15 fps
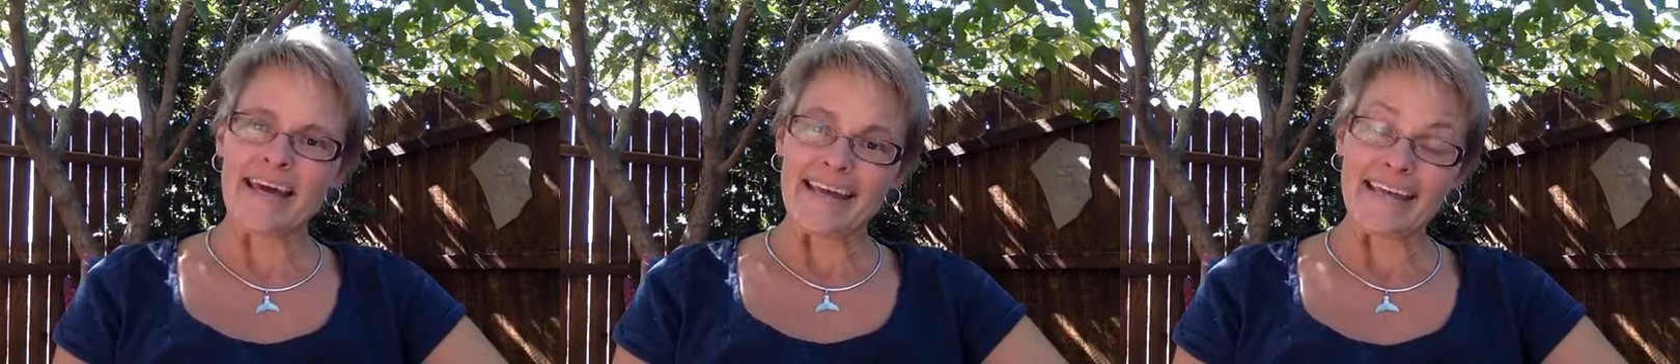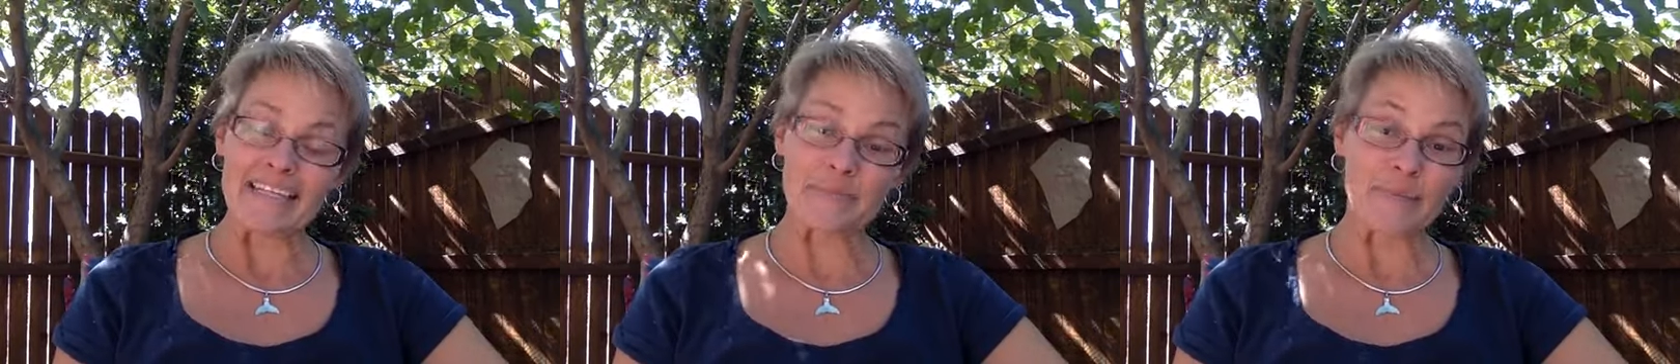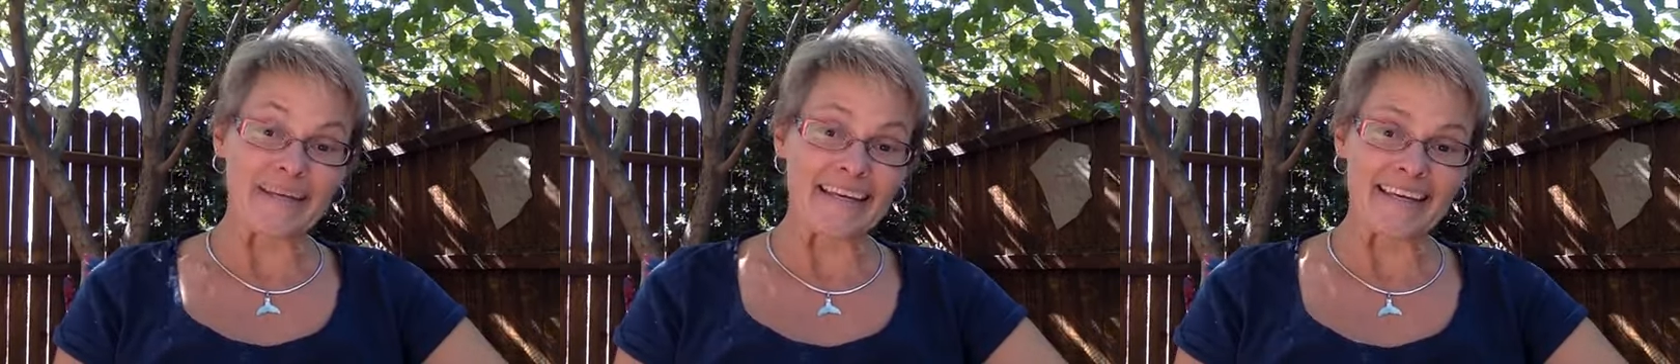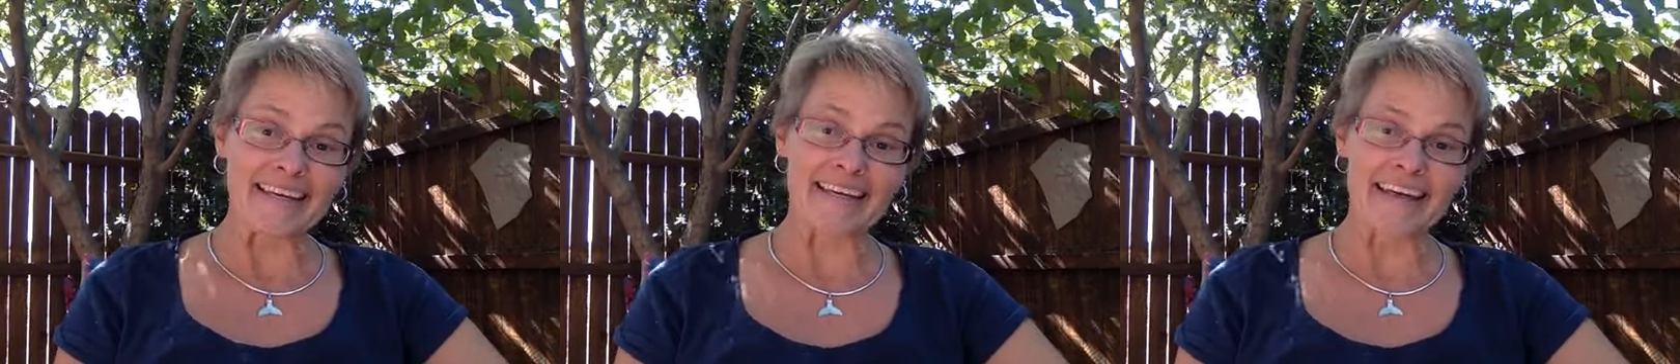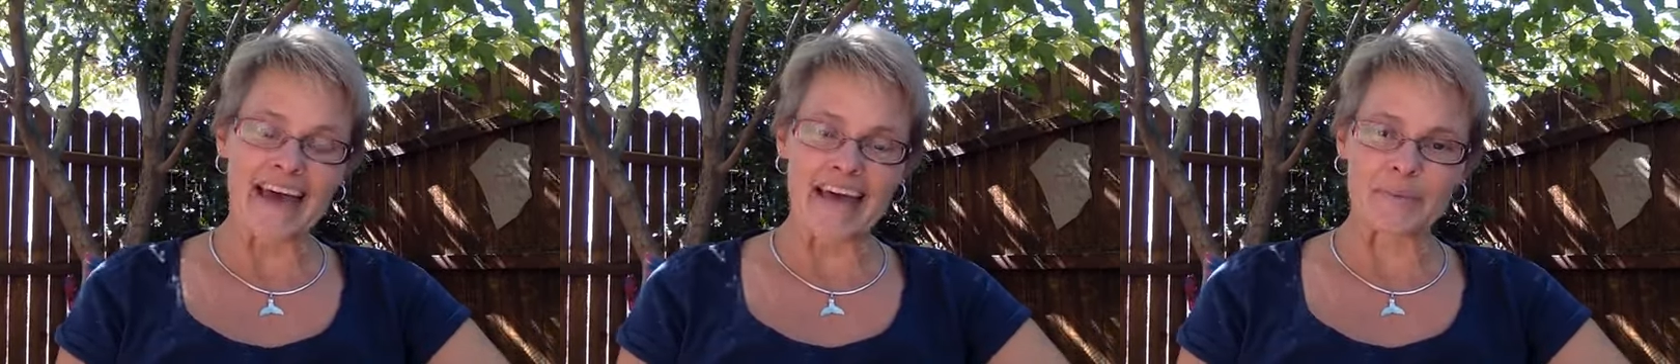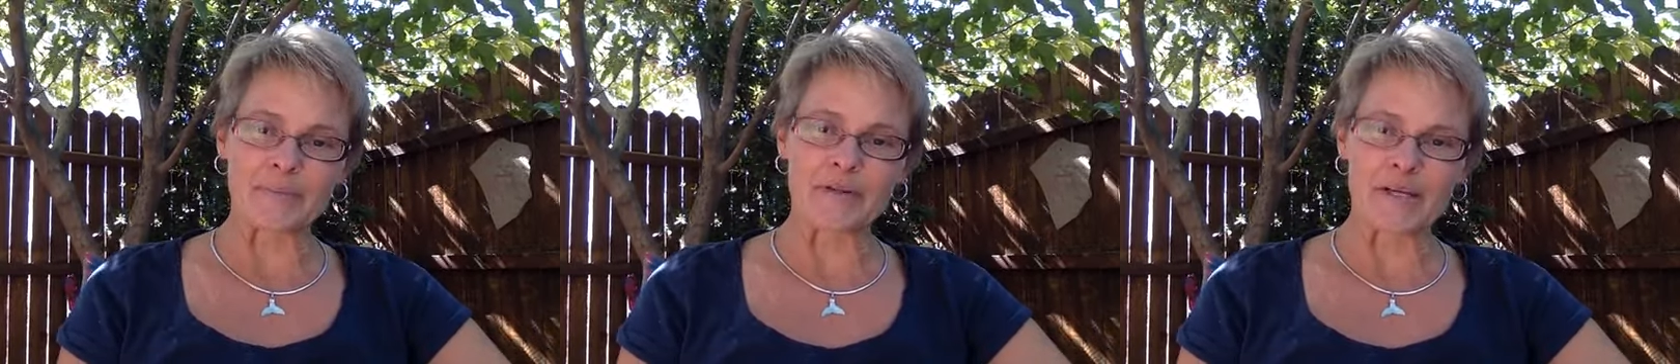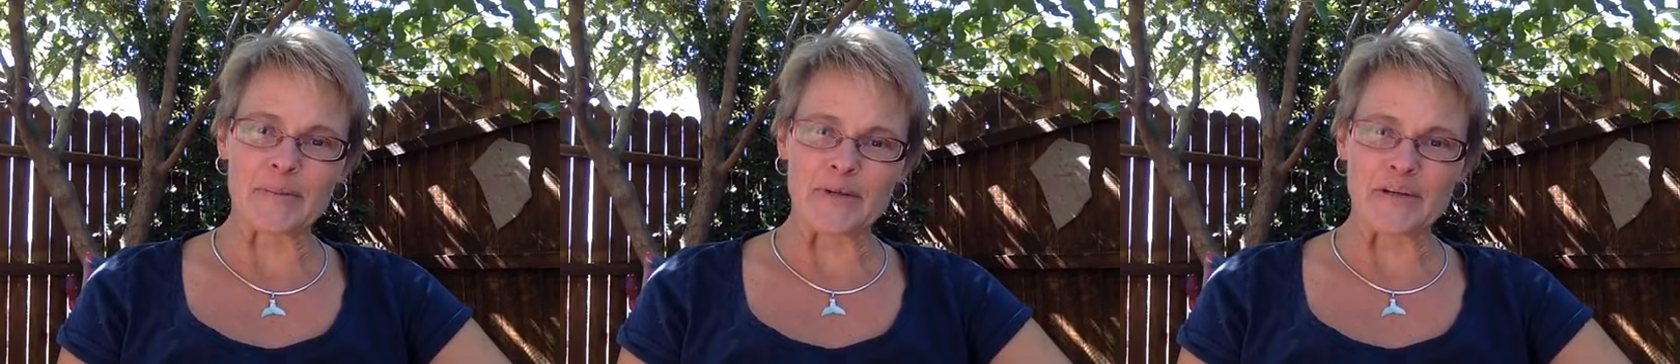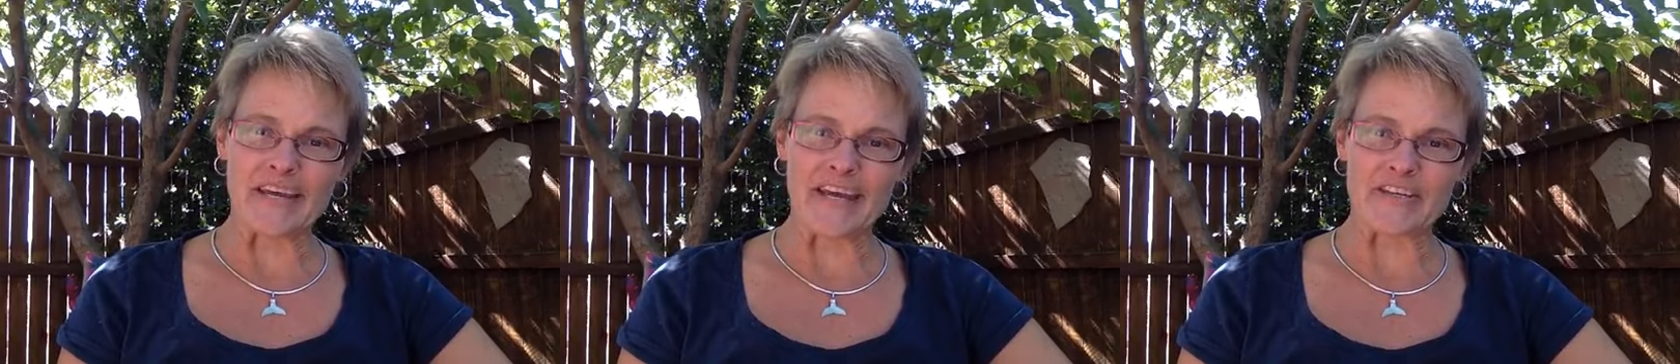It's beginning animal
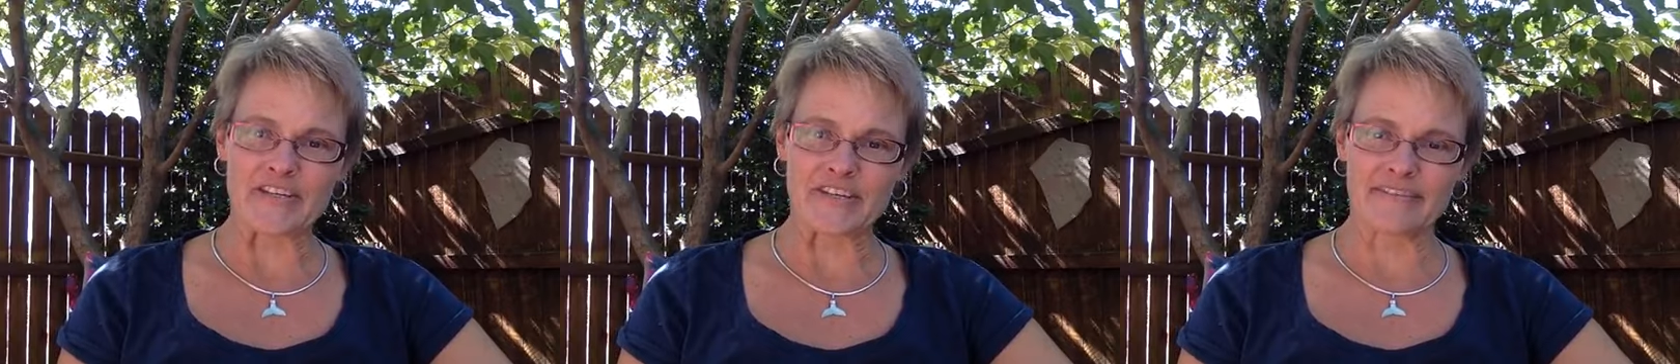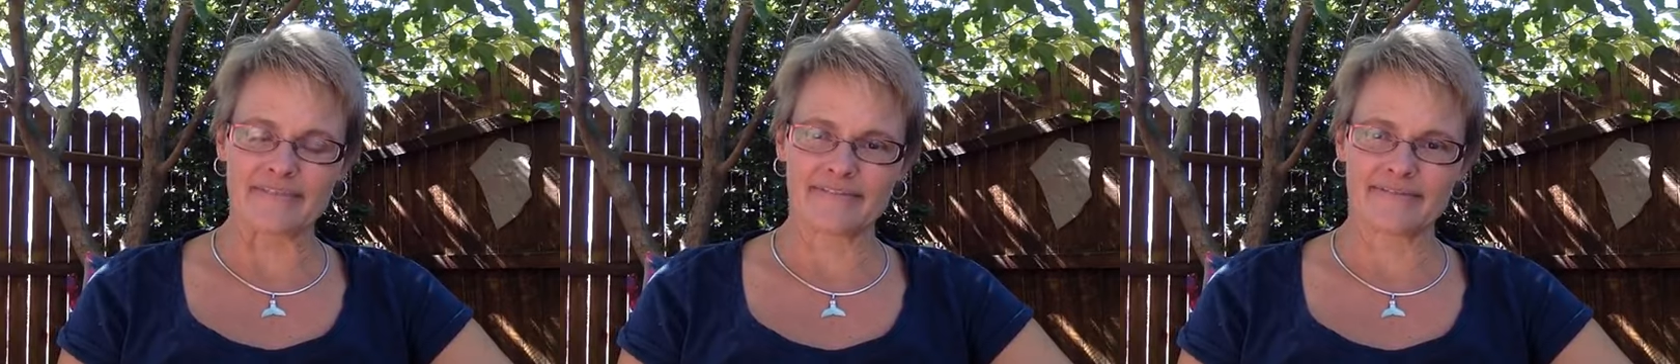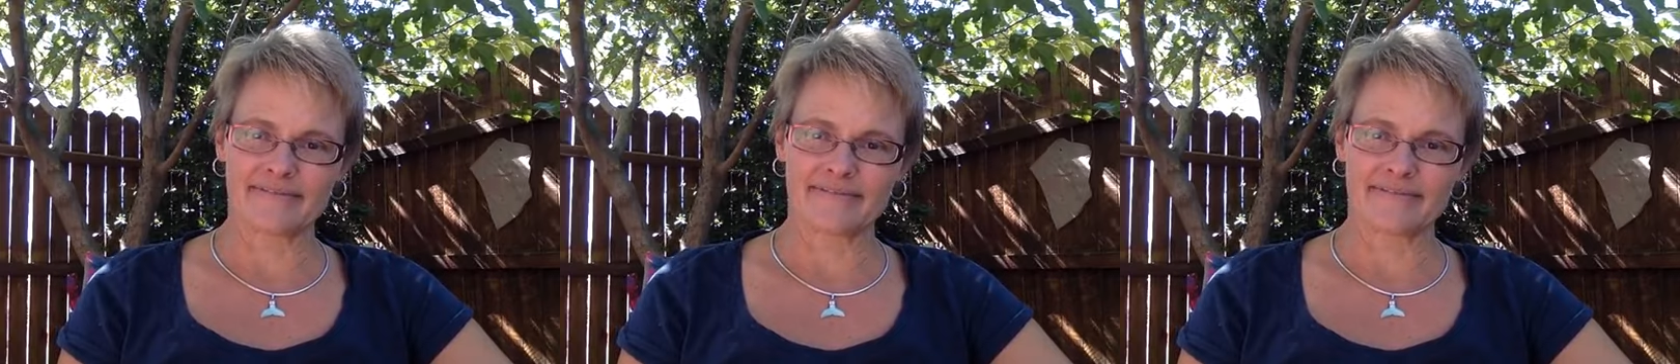communication.